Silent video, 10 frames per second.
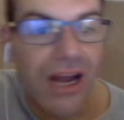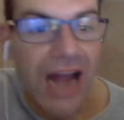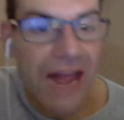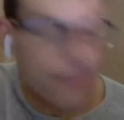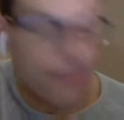
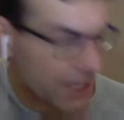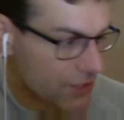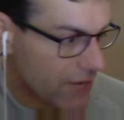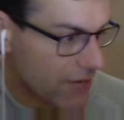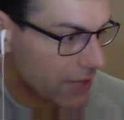And the
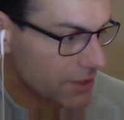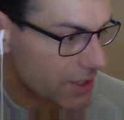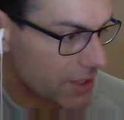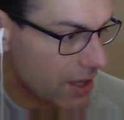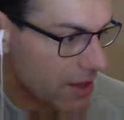picture round,
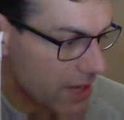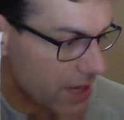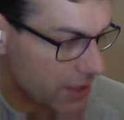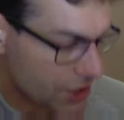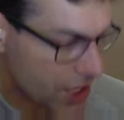
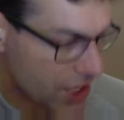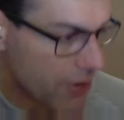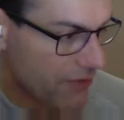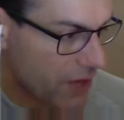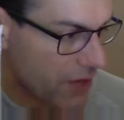that
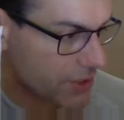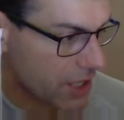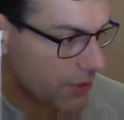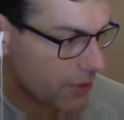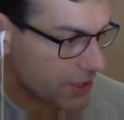snowy
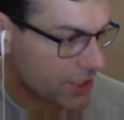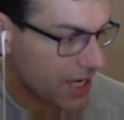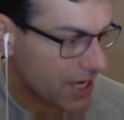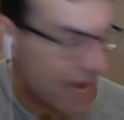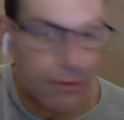photo,
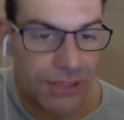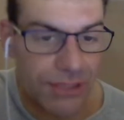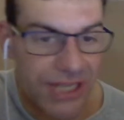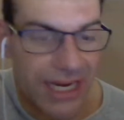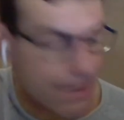question 11, was
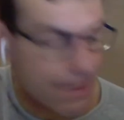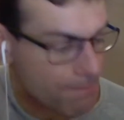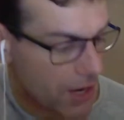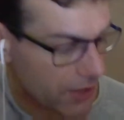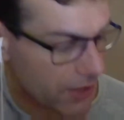taken in
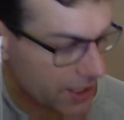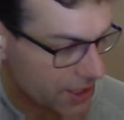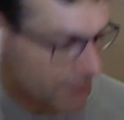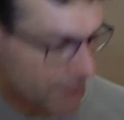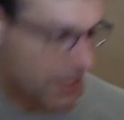
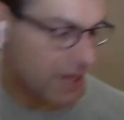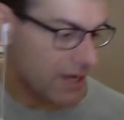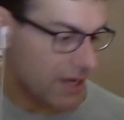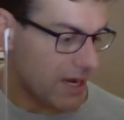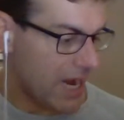Poland.
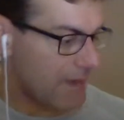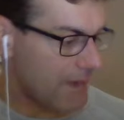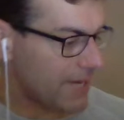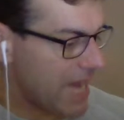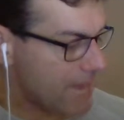How
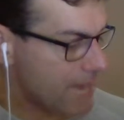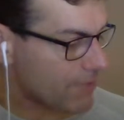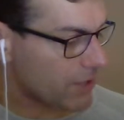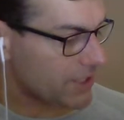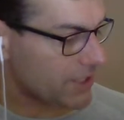many
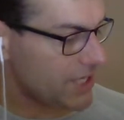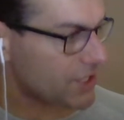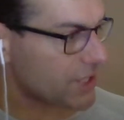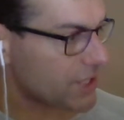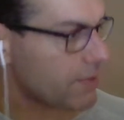apricot
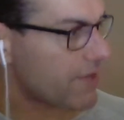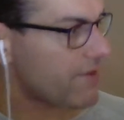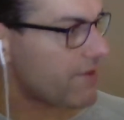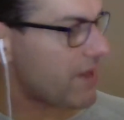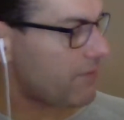t-shirts were there
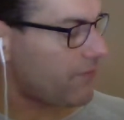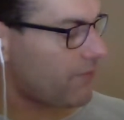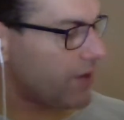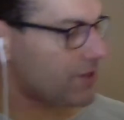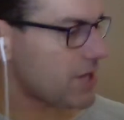in that
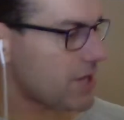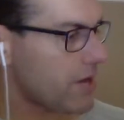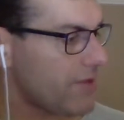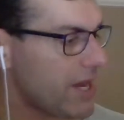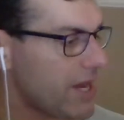
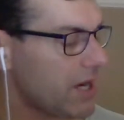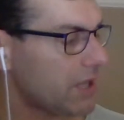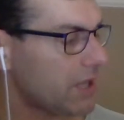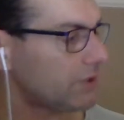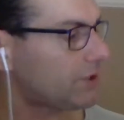photo? The
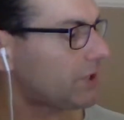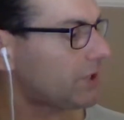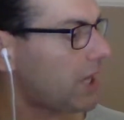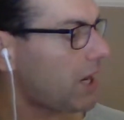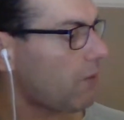
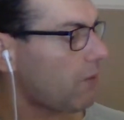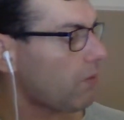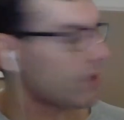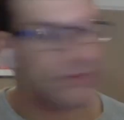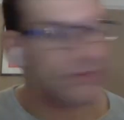answer
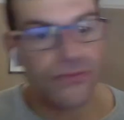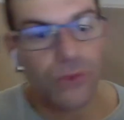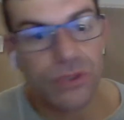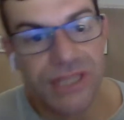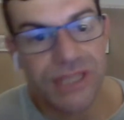was
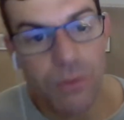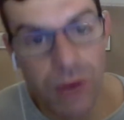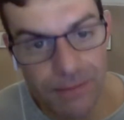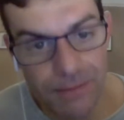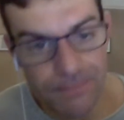
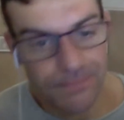41.